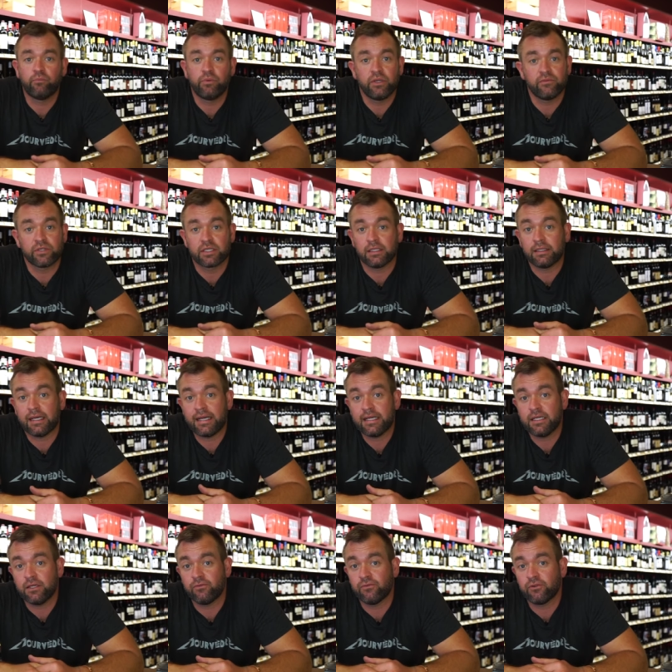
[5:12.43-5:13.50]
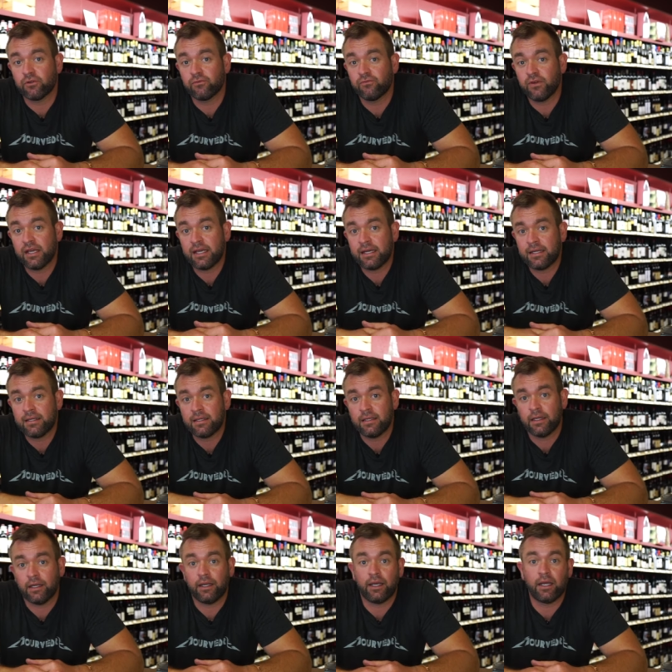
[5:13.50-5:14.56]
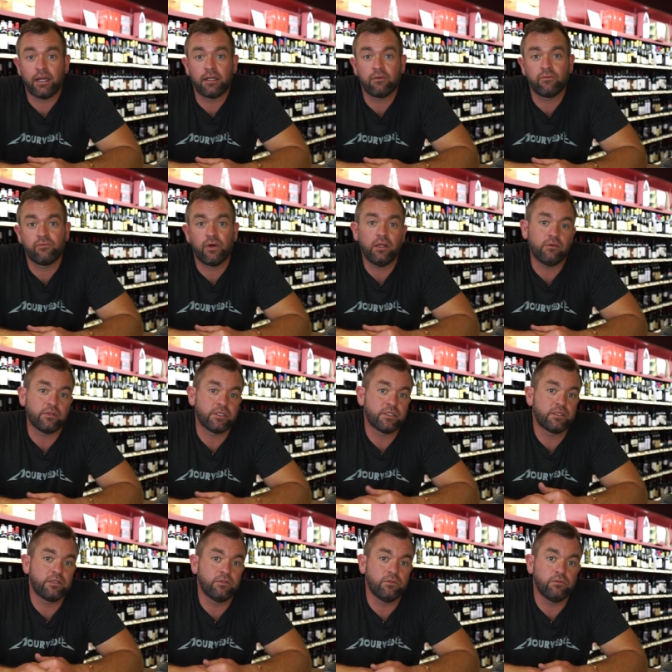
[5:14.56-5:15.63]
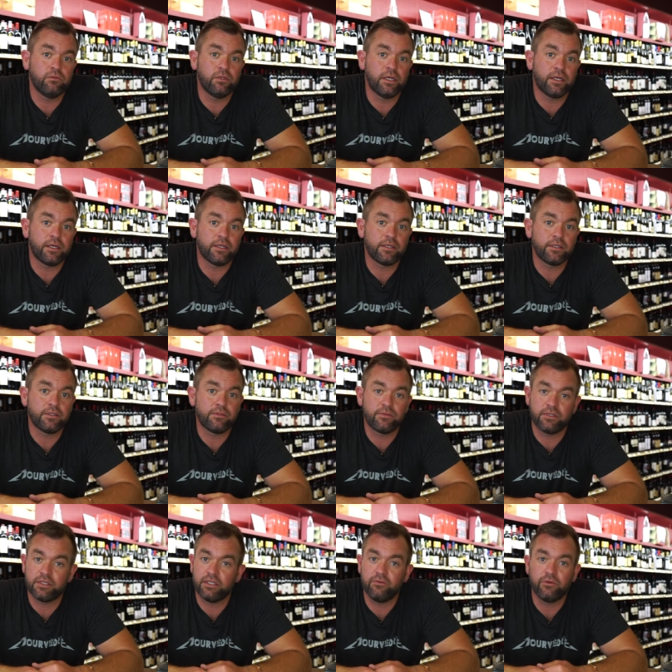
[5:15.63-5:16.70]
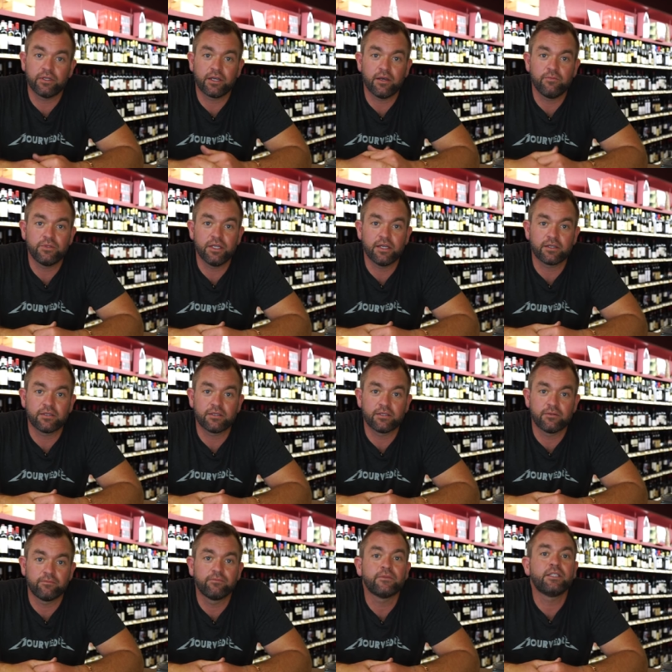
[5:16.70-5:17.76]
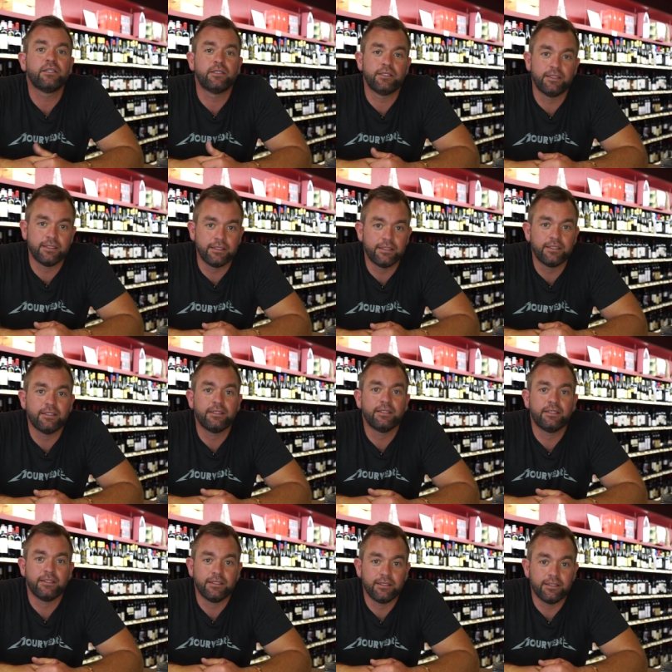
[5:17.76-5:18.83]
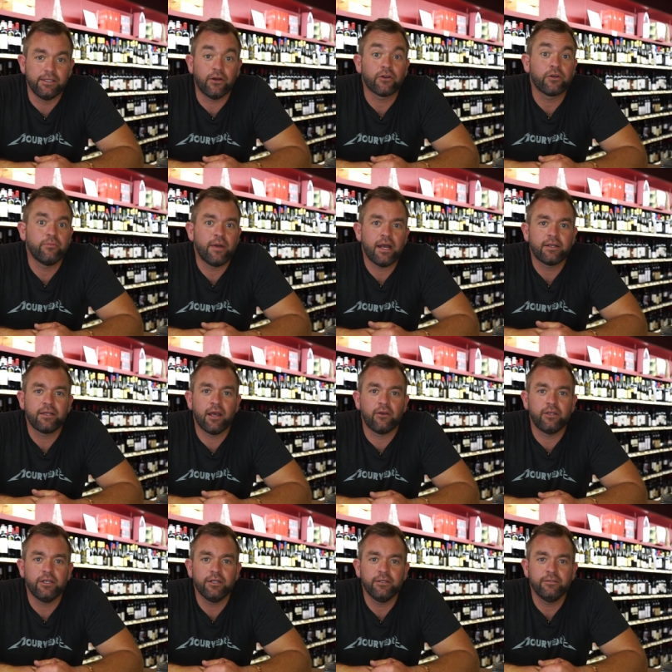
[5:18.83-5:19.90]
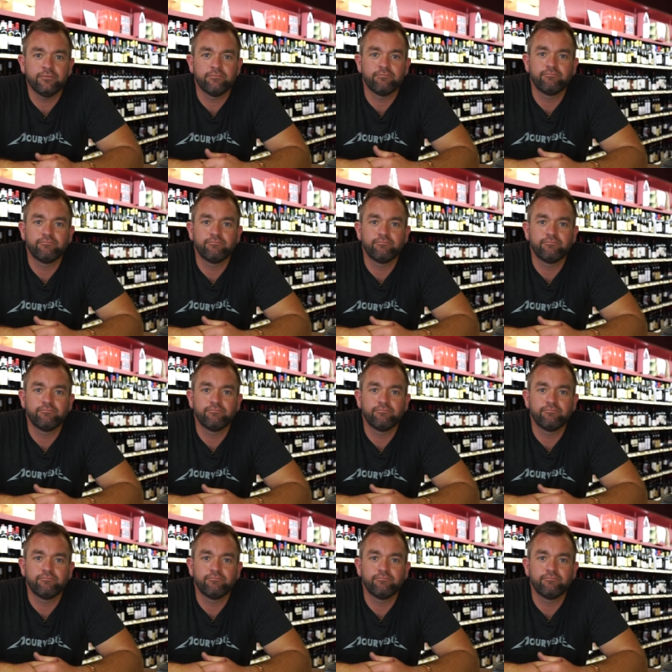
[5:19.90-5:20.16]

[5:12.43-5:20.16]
Give us a like if you're a fan, and follow us to uh, see what comes next. Y'all come back now, you hear?